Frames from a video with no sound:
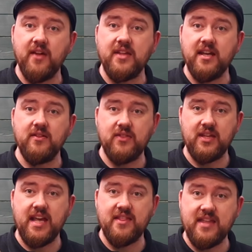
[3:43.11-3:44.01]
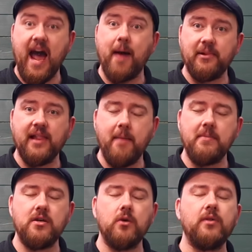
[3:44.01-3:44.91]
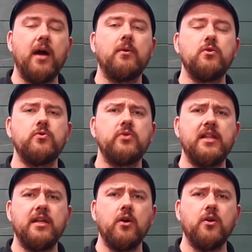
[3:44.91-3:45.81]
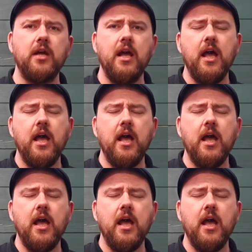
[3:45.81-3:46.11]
and the app let me do that, which was really good.